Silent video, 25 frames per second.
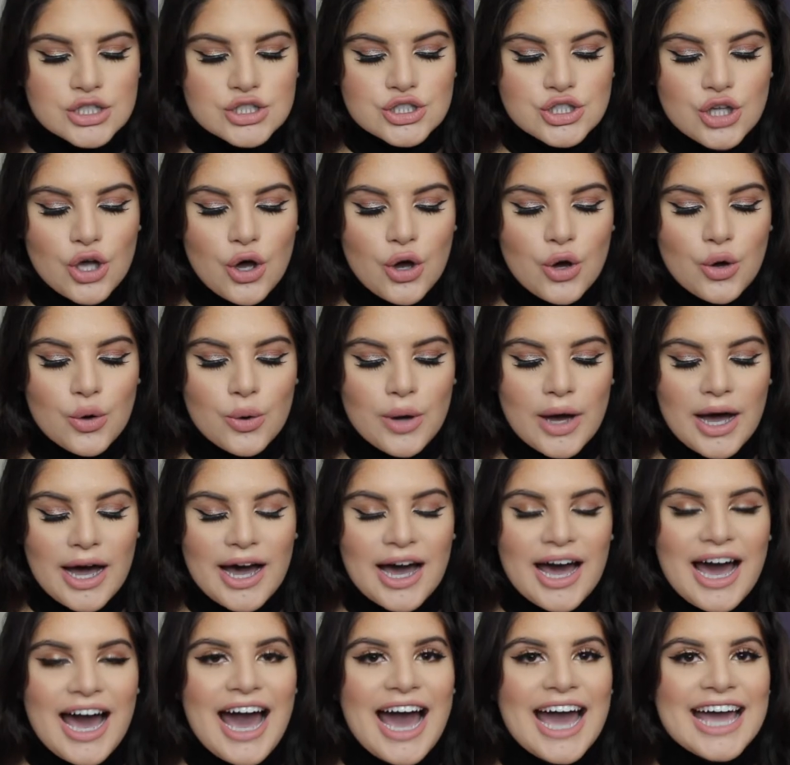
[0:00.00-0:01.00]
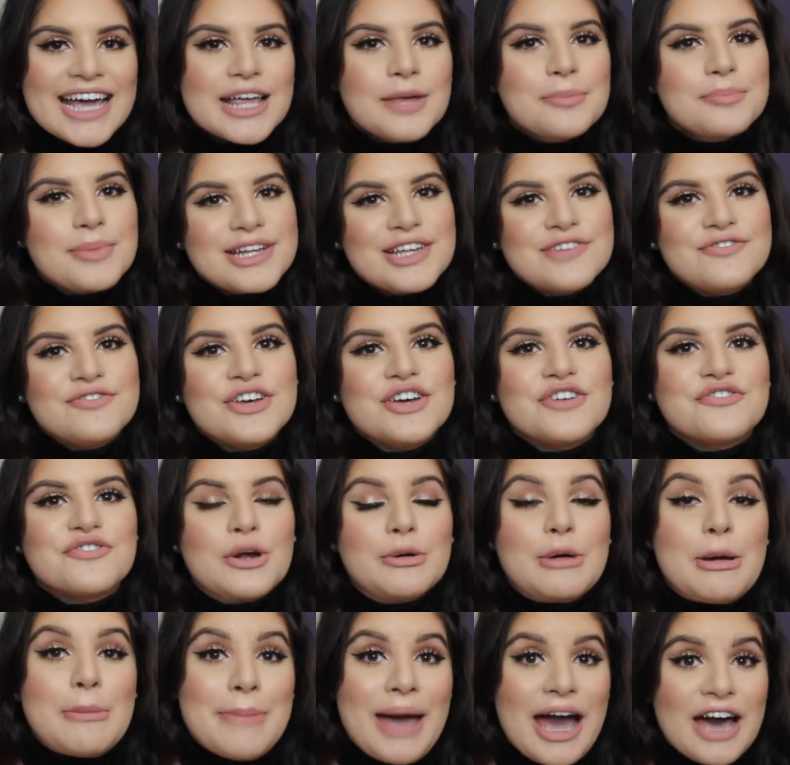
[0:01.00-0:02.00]
So I can benefit
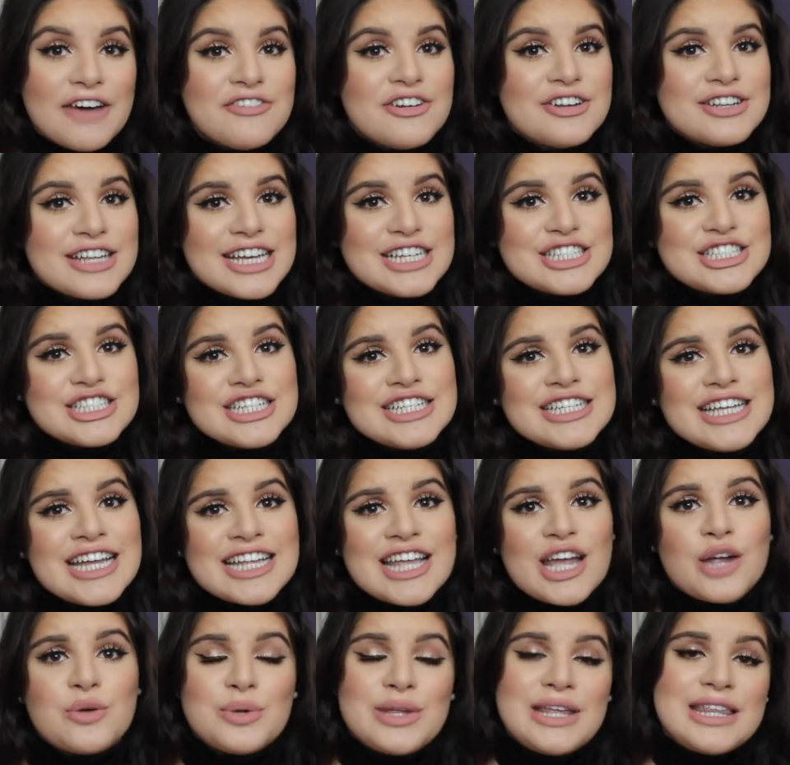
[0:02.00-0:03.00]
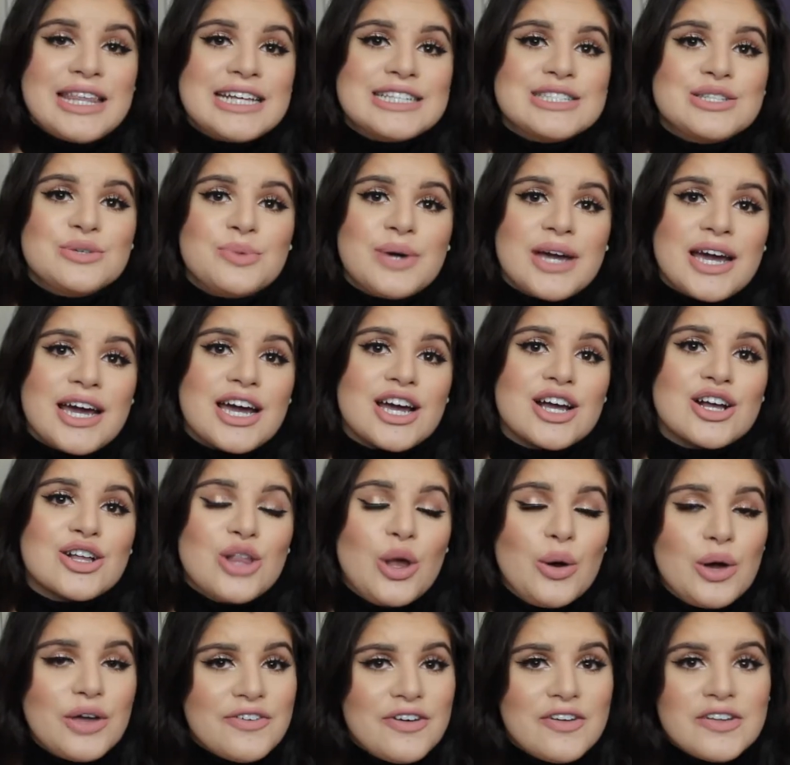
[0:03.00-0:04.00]
from a matte foundation, and I really like to wear
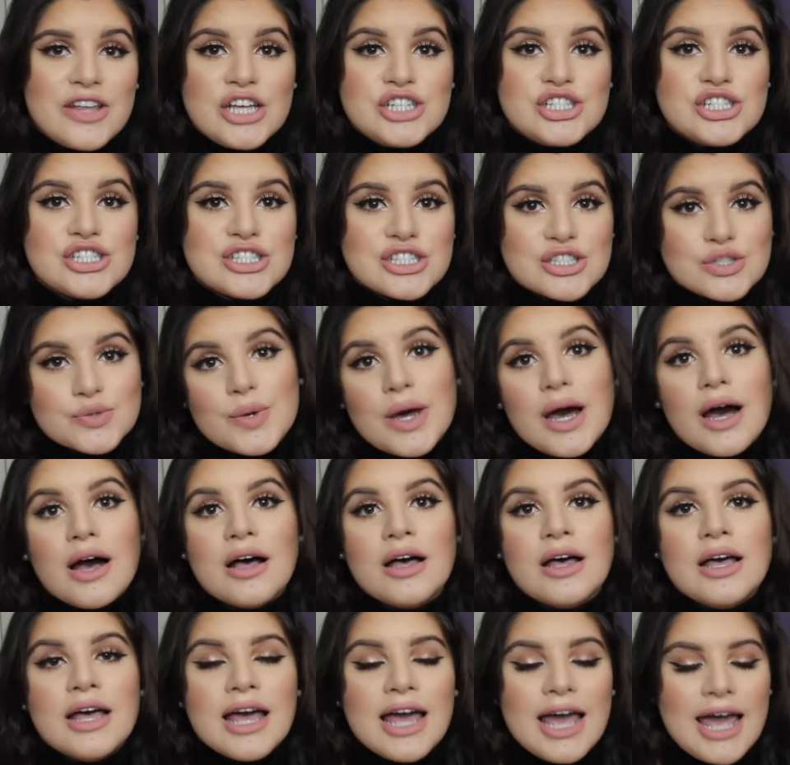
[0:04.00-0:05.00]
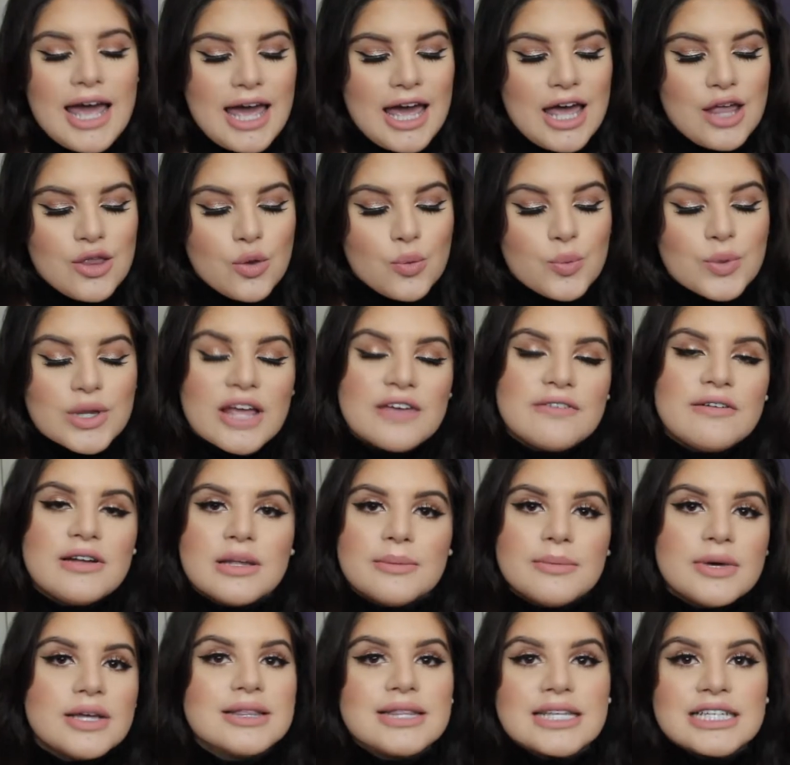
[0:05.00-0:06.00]
glowy foundations as well. And what I
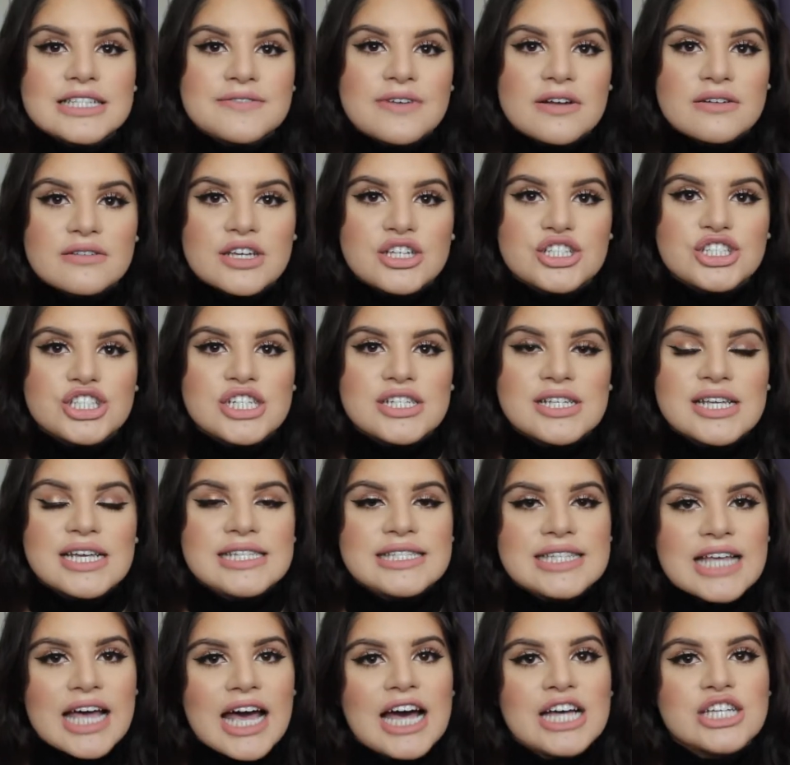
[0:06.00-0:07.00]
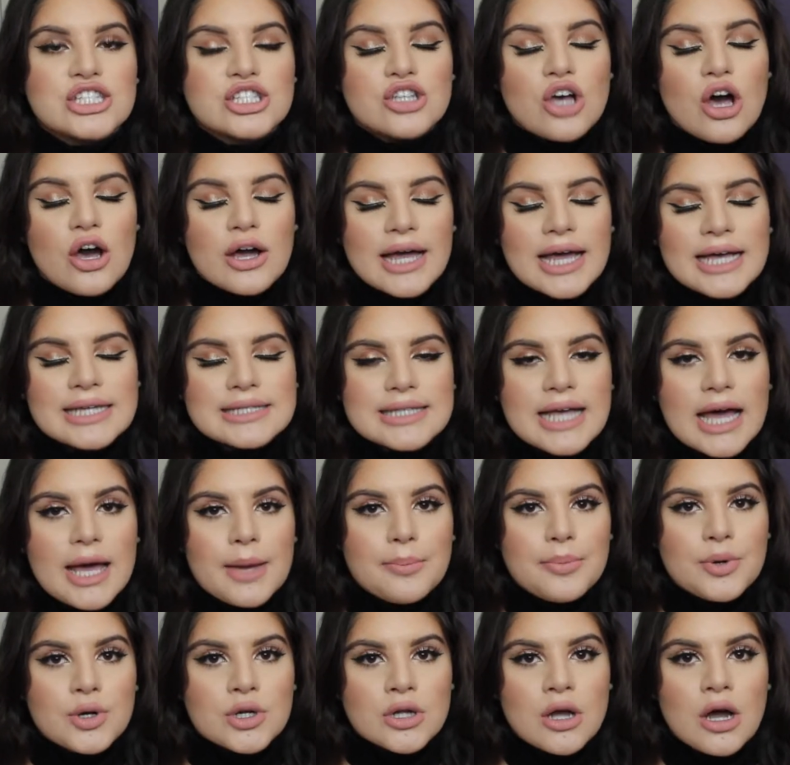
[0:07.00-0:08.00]
found about this foundation is that as long as
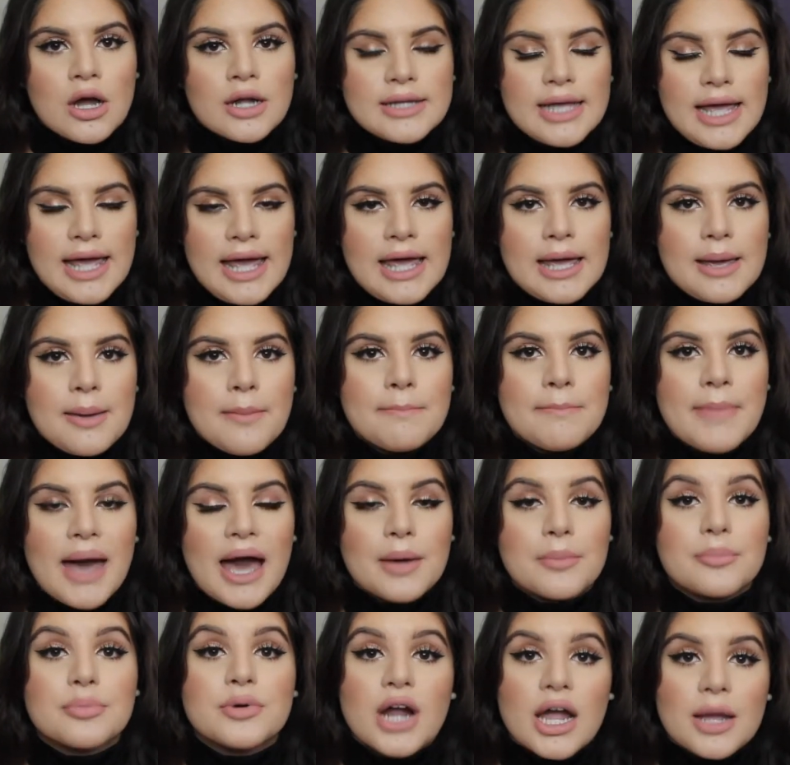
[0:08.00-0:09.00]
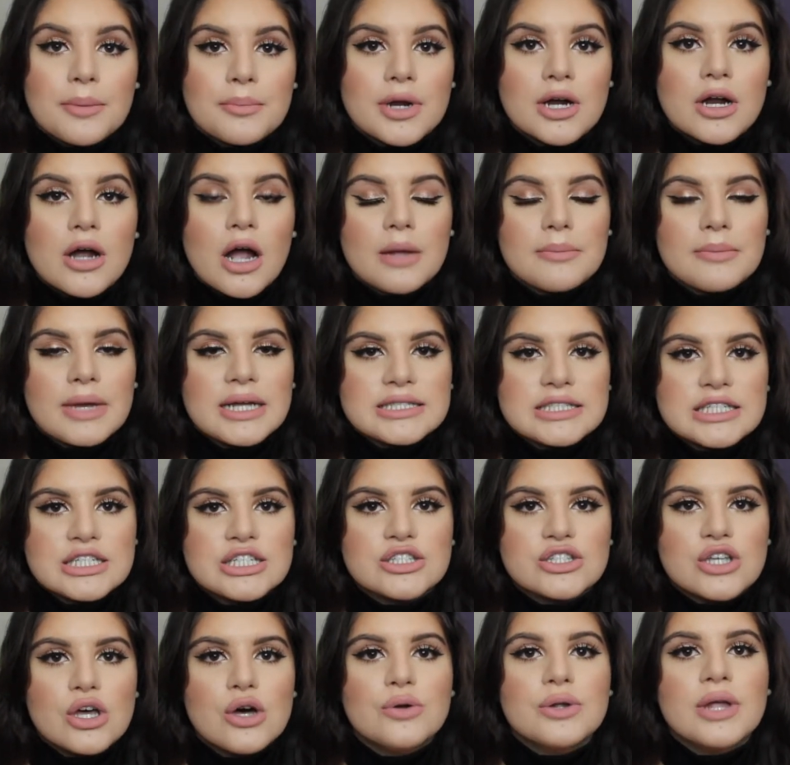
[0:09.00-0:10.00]
I put on a matte primer on my
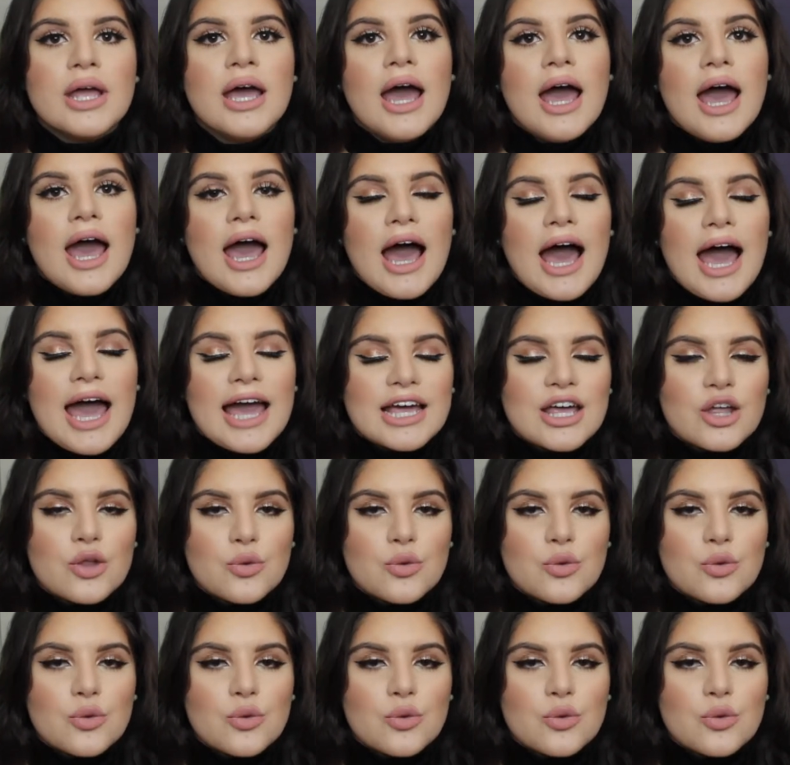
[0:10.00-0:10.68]
T-zone, I